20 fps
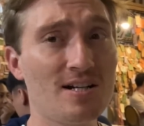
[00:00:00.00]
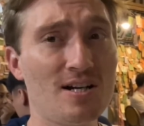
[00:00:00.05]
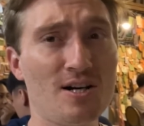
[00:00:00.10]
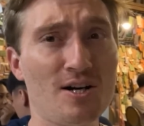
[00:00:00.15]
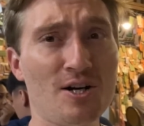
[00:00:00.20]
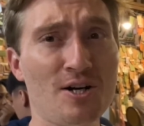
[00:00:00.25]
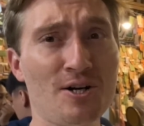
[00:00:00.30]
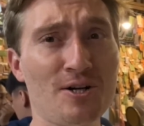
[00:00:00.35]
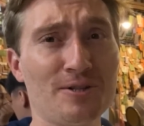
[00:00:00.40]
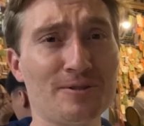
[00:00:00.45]

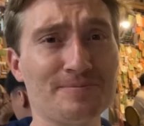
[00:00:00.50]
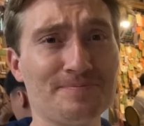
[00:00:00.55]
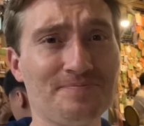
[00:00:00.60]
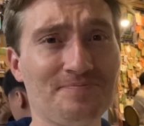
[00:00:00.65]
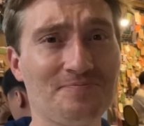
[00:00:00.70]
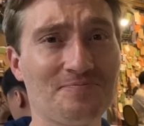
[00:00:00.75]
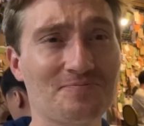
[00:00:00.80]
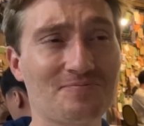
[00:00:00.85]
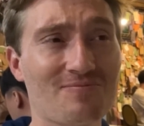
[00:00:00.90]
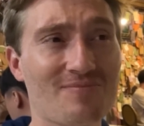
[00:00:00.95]
Oh,
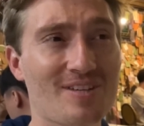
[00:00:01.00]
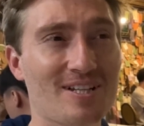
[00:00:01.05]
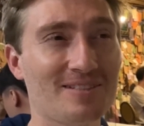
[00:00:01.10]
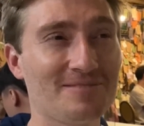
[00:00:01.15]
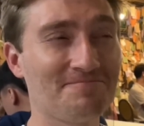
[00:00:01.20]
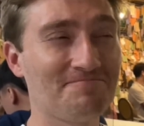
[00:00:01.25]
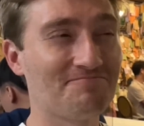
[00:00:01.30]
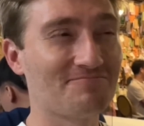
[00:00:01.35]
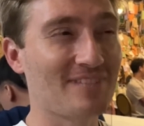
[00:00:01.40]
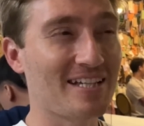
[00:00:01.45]

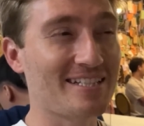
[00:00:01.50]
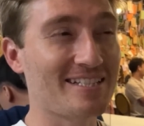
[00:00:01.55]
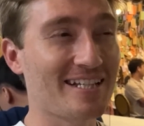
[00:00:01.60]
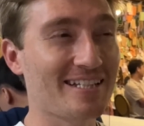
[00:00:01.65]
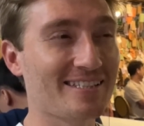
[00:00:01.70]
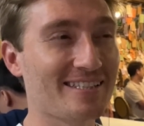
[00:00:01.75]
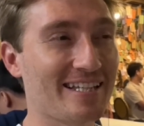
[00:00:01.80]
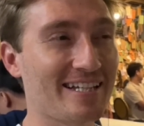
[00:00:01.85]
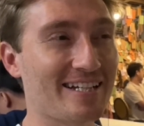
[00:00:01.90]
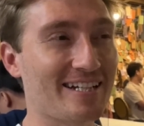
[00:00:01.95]
that
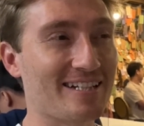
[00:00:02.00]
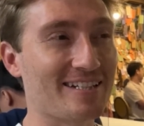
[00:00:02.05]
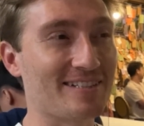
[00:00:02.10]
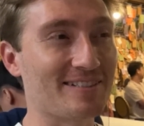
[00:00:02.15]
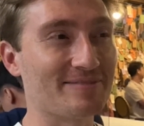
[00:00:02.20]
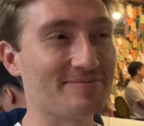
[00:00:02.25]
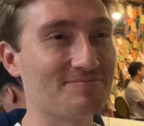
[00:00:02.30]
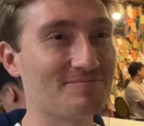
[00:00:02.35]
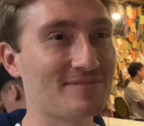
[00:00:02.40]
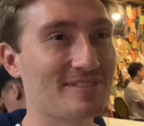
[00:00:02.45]
tastes like
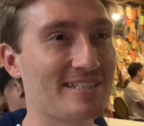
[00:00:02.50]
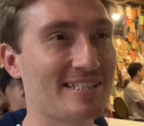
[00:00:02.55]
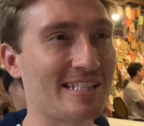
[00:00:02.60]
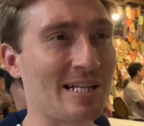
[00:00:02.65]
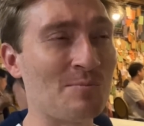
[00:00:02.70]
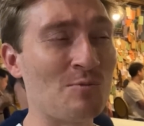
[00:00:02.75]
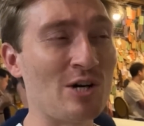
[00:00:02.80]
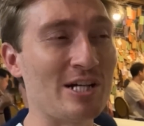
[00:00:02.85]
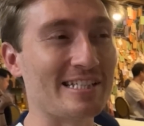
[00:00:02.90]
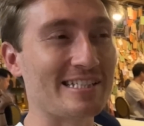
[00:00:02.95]
a
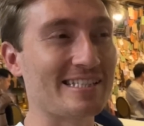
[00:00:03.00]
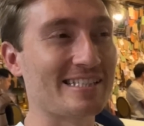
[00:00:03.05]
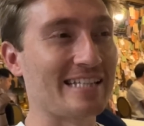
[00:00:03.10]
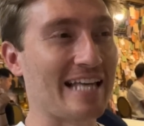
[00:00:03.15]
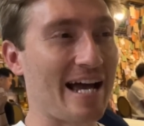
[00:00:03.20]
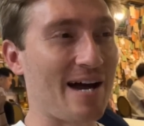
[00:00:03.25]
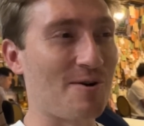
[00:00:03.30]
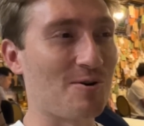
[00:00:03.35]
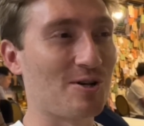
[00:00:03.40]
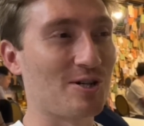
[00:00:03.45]
somewhat
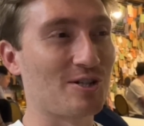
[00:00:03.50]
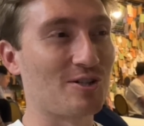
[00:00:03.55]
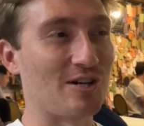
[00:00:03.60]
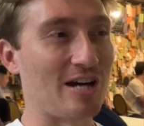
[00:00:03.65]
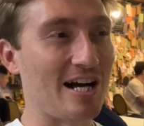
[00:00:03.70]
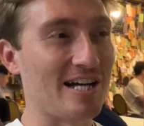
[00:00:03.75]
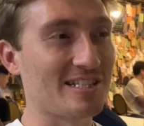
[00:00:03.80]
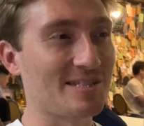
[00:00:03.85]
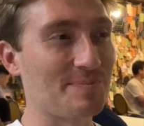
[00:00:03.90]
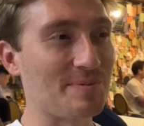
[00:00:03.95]
sour
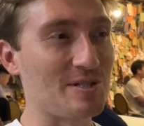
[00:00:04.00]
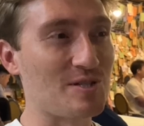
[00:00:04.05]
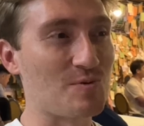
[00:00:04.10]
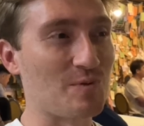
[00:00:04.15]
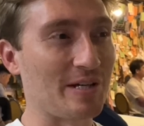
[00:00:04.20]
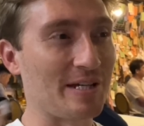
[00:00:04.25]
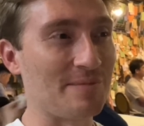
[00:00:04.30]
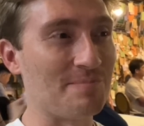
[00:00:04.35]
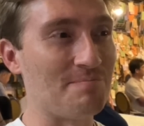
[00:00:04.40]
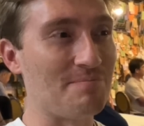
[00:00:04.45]
cross
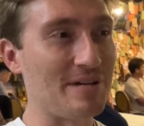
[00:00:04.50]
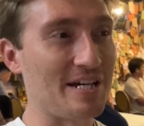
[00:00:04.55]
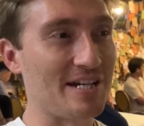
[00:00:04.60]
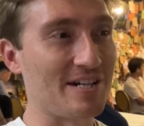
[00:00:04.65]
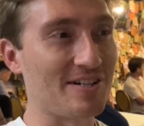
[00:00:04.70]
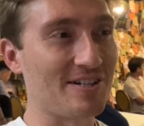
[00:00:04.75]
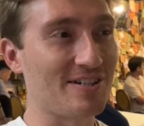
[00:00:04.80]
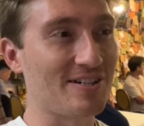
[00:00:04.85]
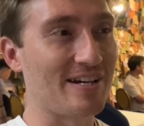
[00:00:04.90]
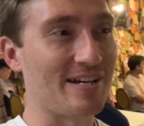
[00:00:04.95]
between
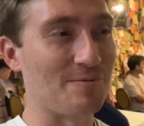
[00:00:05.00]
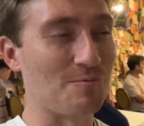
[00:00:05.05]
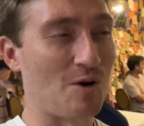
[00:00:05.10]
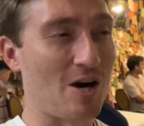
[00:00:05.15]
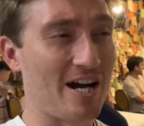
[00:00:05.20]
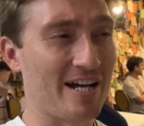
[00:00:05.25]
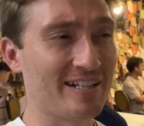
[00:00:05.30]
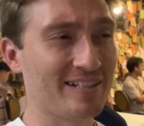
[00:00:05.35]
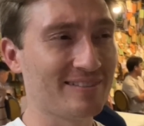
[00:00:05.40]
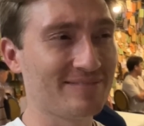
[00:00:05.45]
beer and
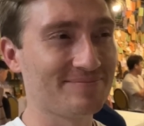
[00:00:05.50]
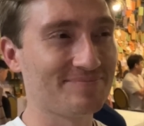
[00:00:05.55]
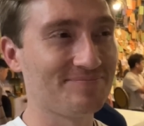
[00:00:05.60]
wine.